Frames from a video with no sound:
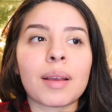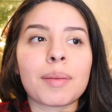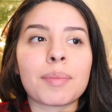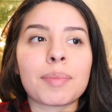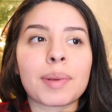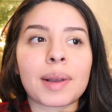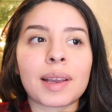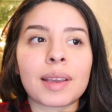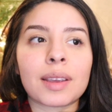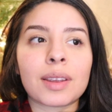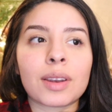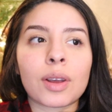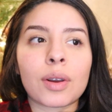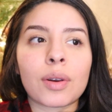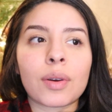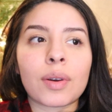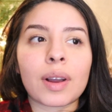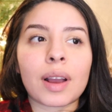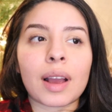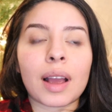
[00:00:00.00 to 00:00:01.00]
But,
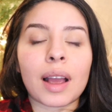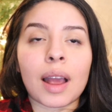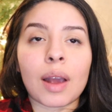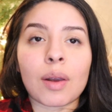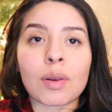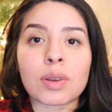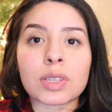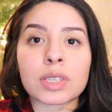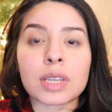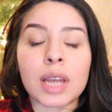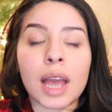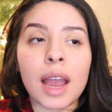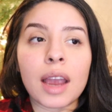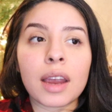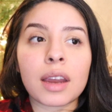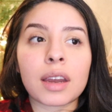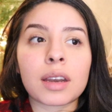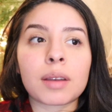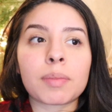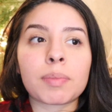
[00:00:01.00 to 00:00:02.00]
I was
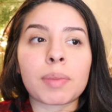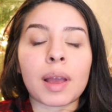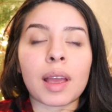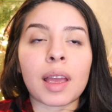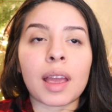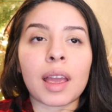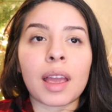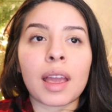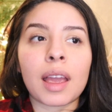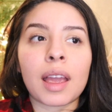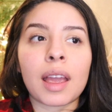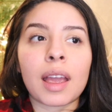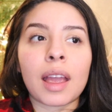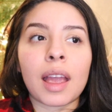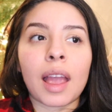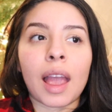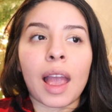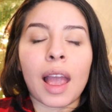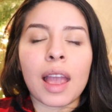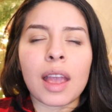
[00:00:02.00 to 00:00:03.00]
tired, but
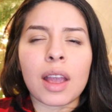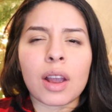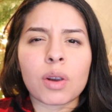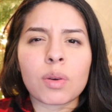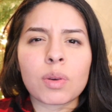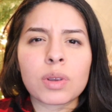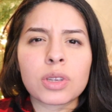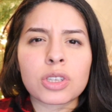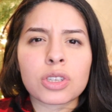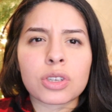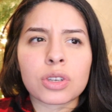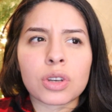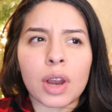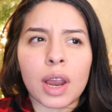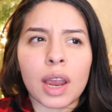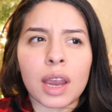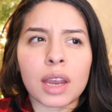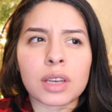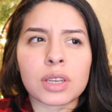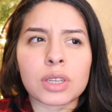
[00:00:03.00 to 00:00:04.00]
I always
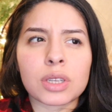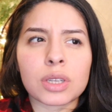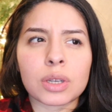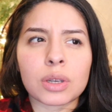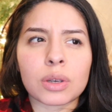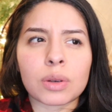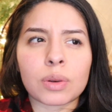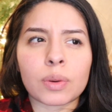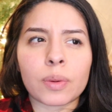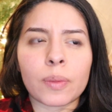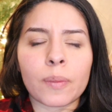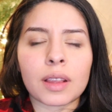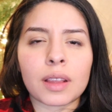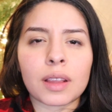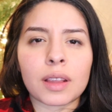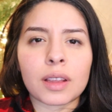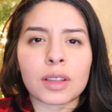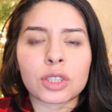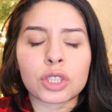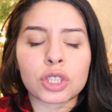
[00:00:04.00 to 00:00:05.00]
tried to
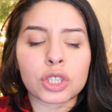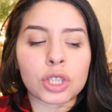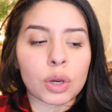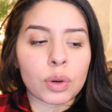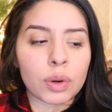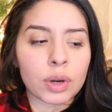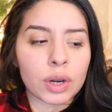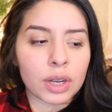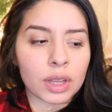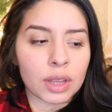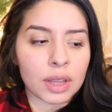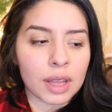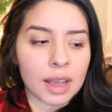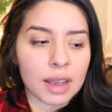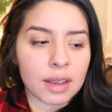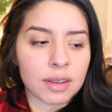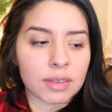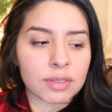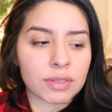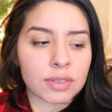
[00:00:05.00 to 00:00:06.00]
show her
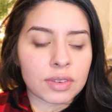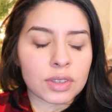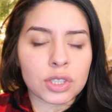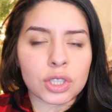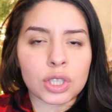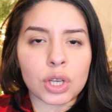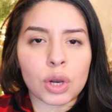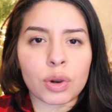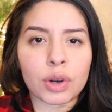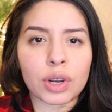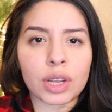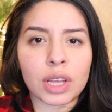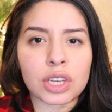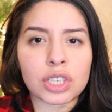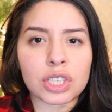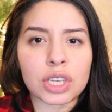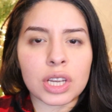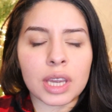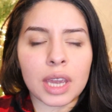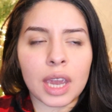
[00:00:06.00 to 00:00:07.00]
love, show her that
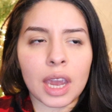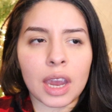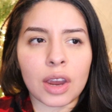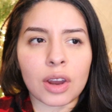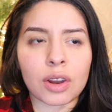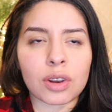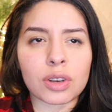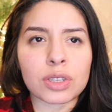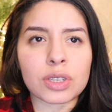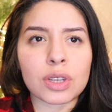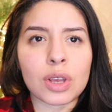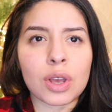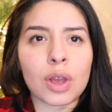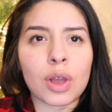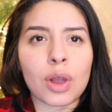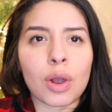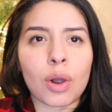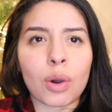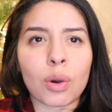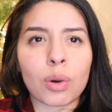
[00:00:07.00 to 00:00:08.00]
she cares,
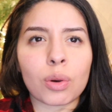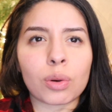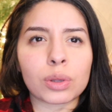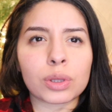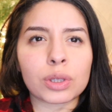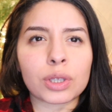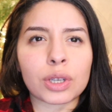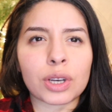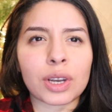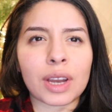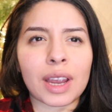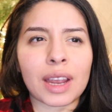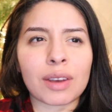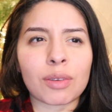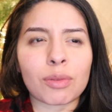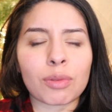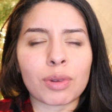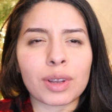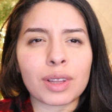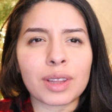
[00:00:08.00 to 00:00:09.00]
hold her,
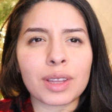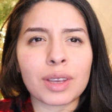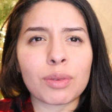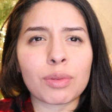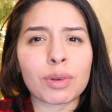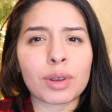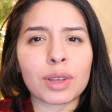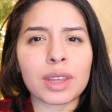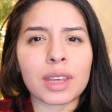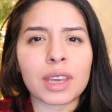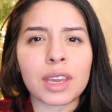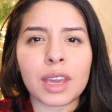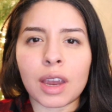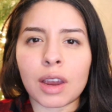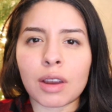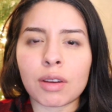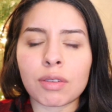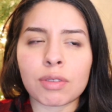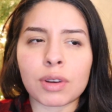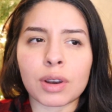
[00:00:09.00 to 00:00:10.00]
and really, really
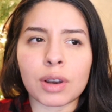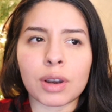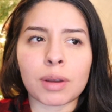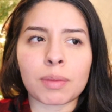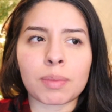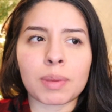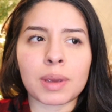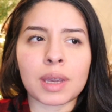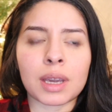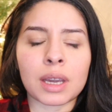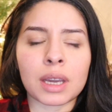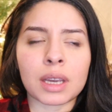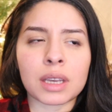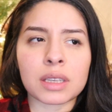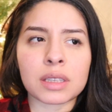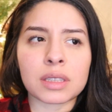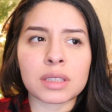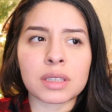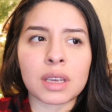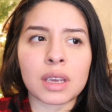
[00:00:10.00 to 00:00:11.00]
care for her,
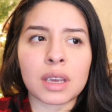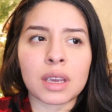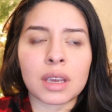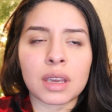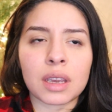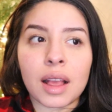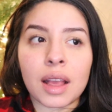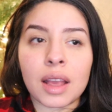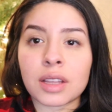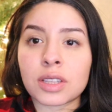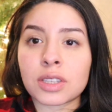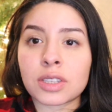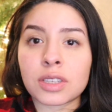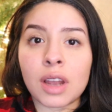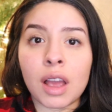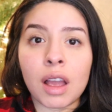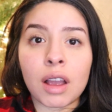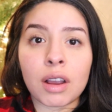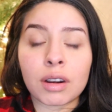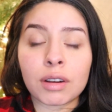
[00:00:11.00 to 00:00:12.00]
because it's
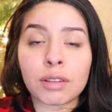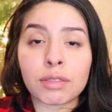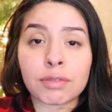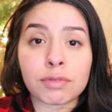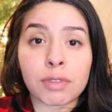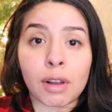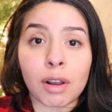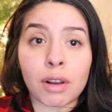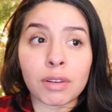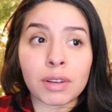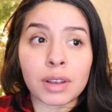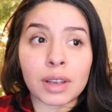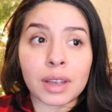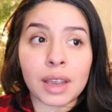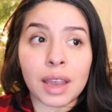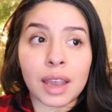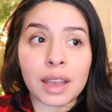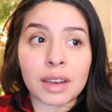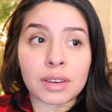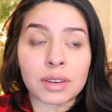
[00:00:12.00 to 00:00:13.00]
not her fault.
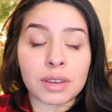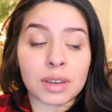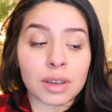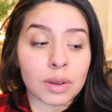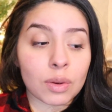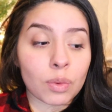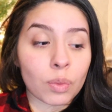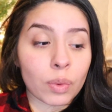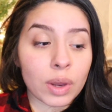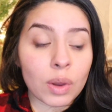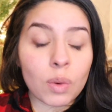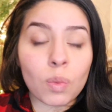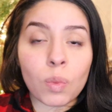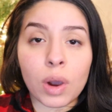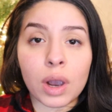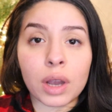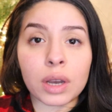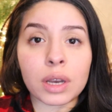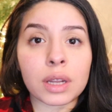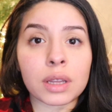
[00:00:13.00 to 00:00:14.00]
And we
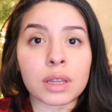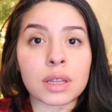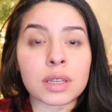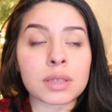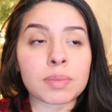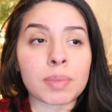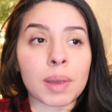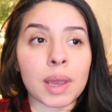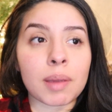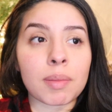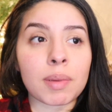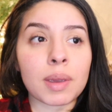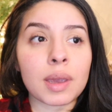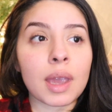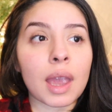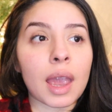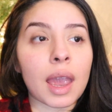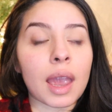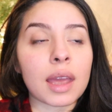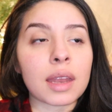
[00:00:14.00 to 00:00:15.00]
wanted this
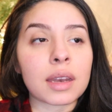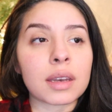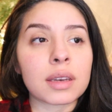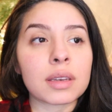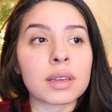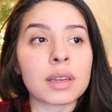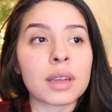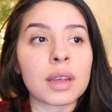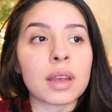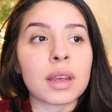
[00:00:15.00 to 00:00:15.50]
baby, and